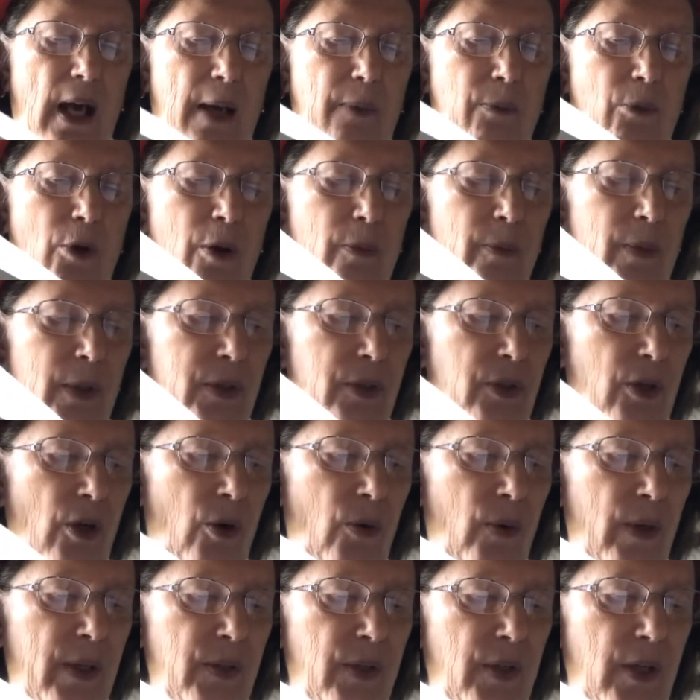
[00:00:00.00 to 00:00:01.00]
I'm almost
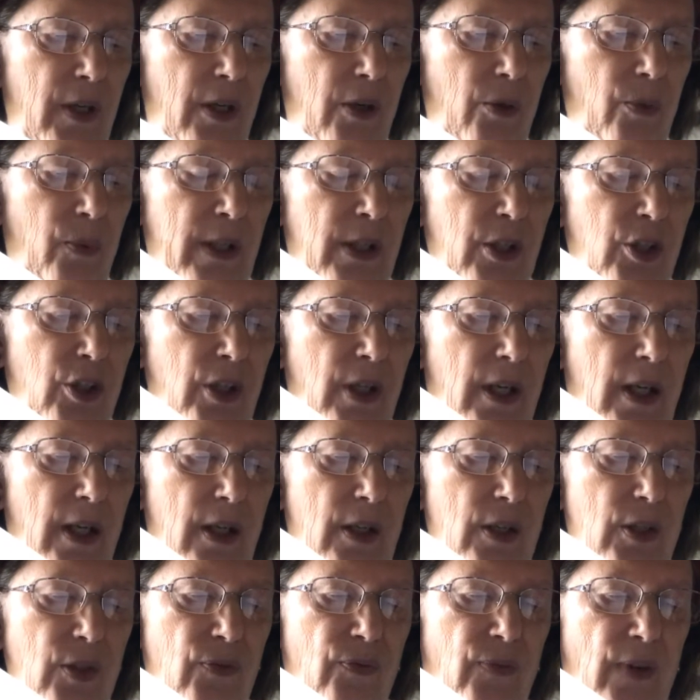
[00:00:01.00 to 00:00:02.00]
always here when she
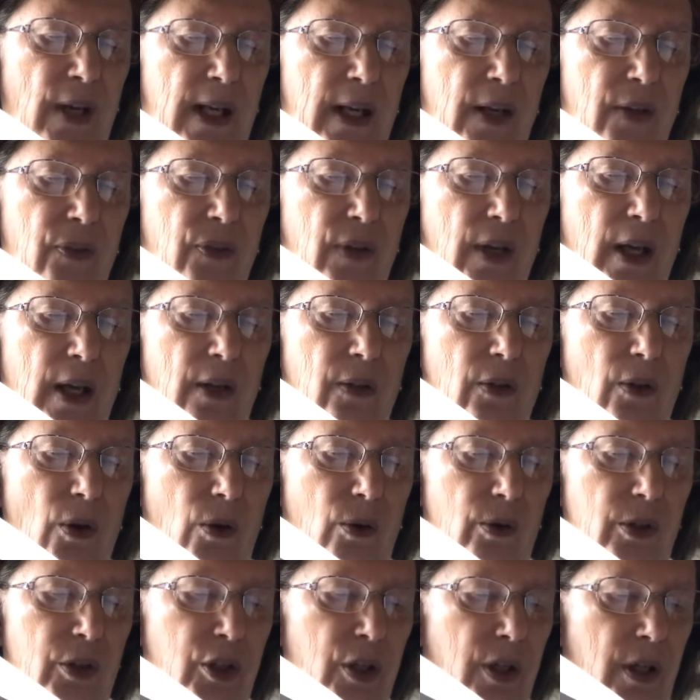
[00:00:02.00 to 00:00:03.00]
is. Funny thing,
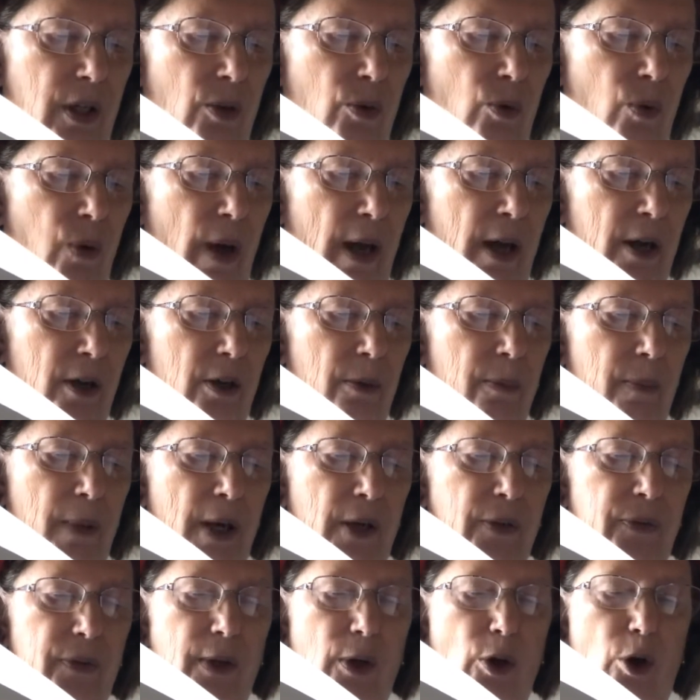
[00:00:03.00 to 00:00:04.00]
though, she inquired
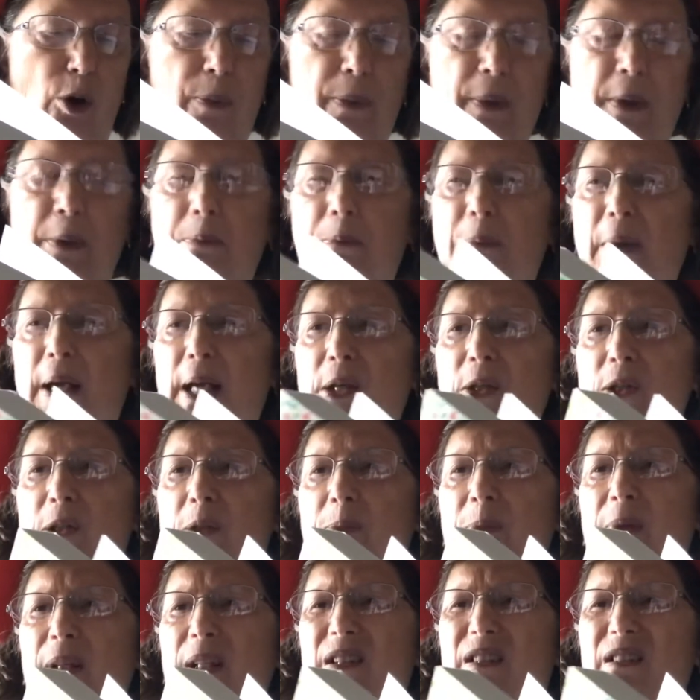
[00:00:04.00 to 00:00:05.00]
about the open
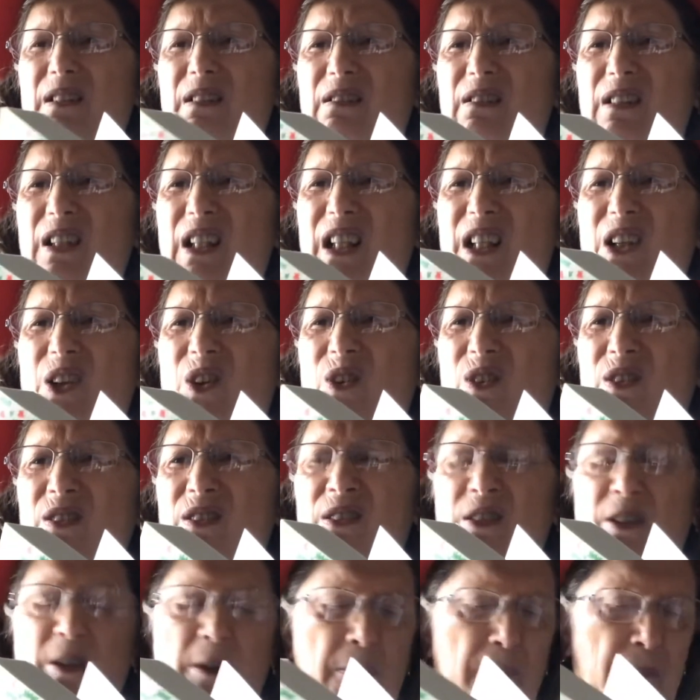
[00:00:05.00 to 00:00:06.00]
basement. You
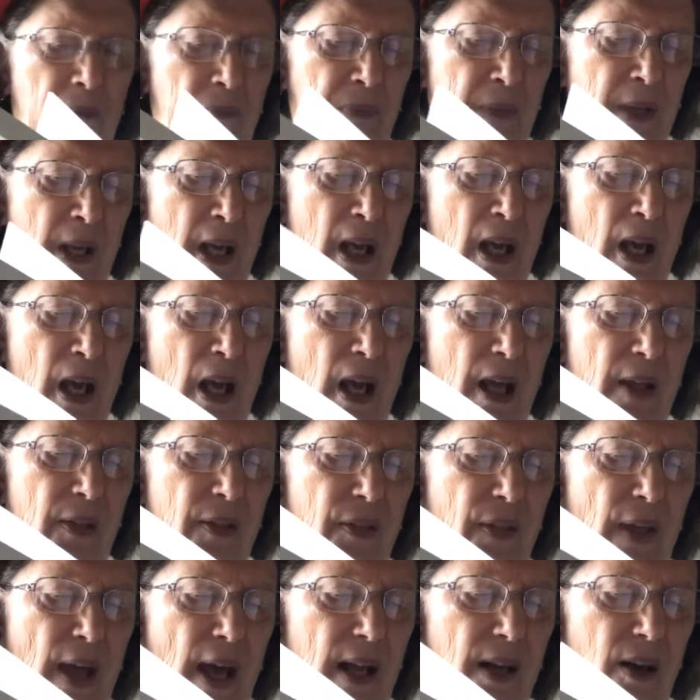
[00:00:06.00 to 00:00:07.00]
know?
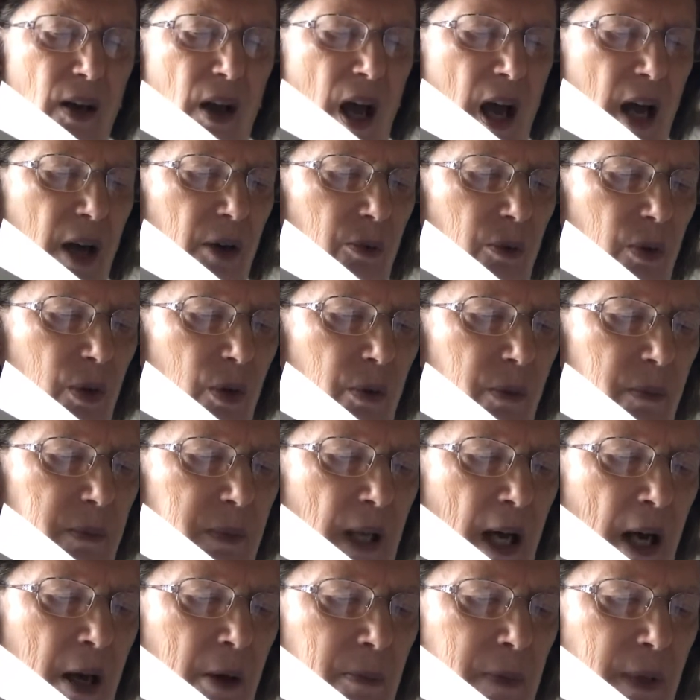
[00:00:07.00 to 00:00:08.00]
That long room
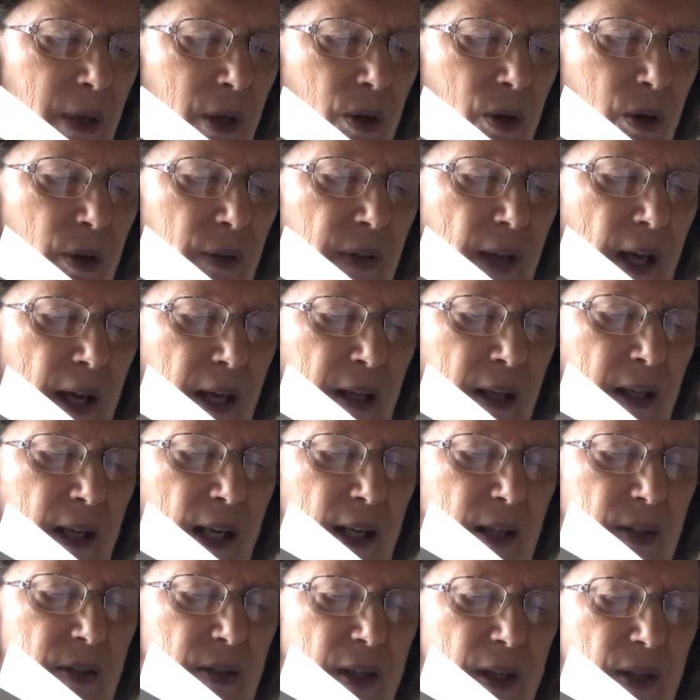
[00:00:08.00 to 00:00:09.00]
down below that
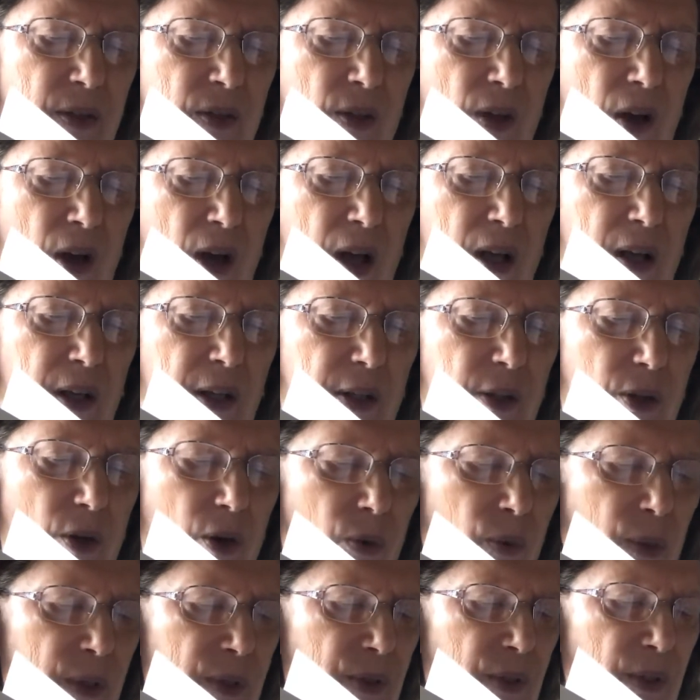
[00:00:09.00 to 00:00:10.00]
connects us all, and no
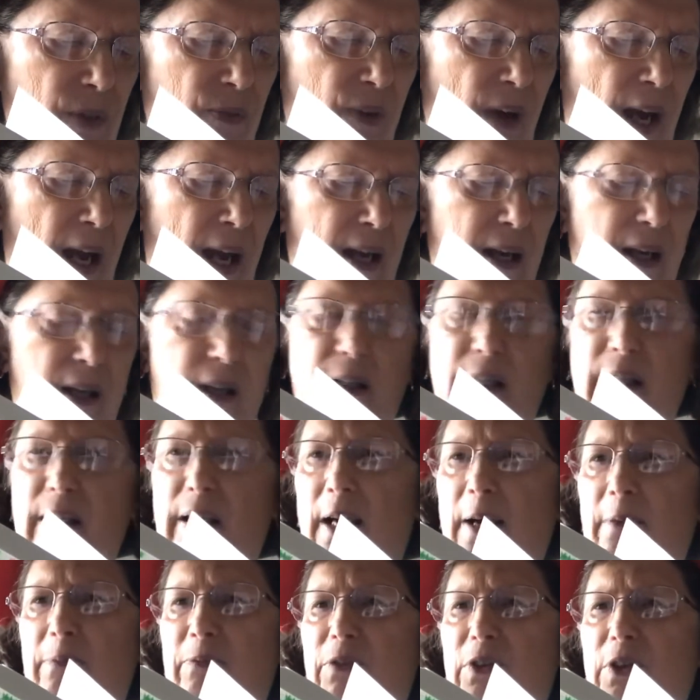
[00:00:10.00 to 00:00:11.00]
one's divided it
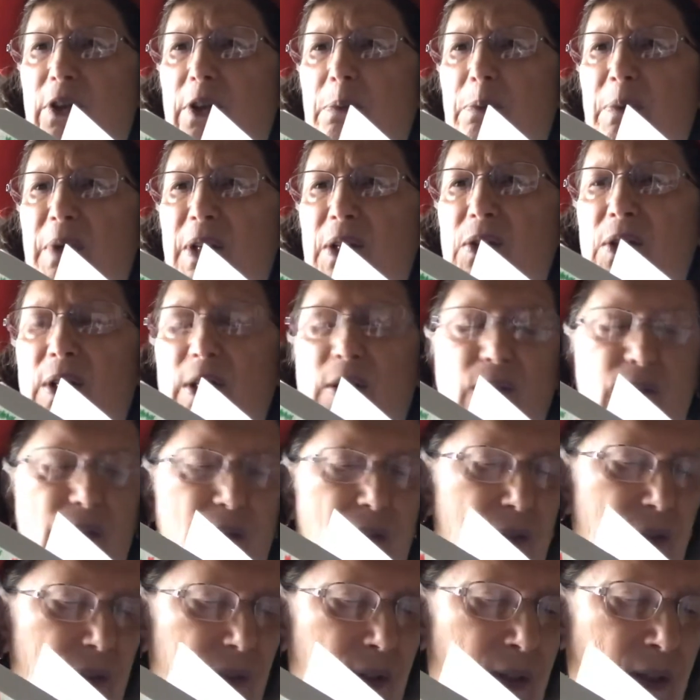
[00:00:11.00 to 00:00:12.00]
up for the
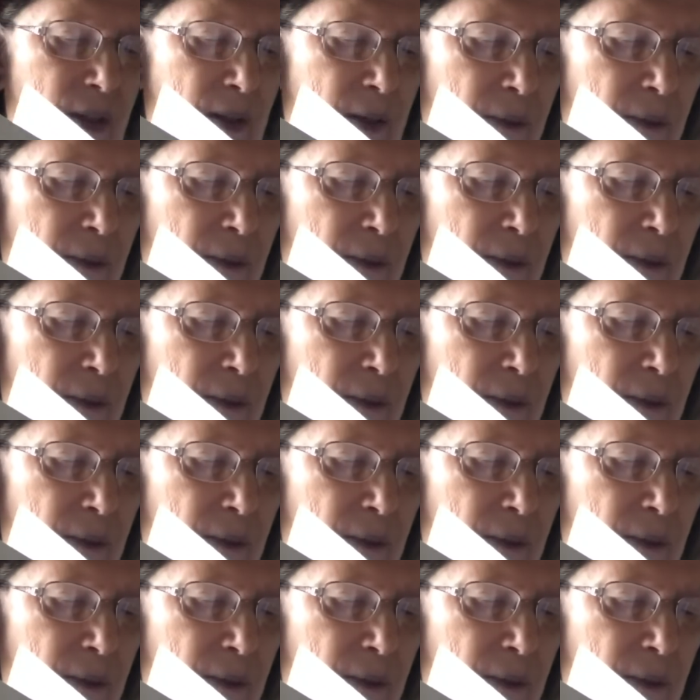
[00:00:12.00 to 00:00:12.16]
businesses.